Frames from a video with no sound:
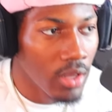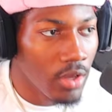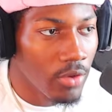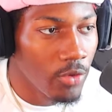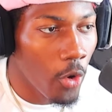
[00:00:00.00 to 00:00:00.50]

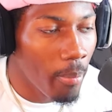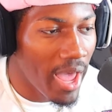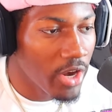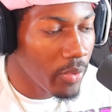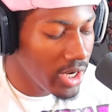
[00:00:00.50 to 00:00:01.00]
throw
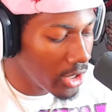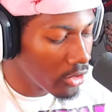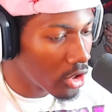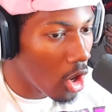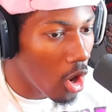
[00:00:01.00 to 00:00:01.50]
battery near
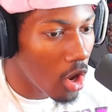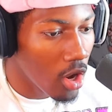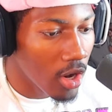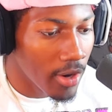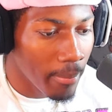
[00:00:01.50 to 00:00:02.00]
the
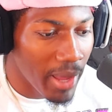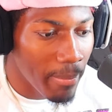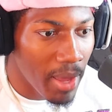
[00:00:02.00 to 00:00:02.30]
car. Bad.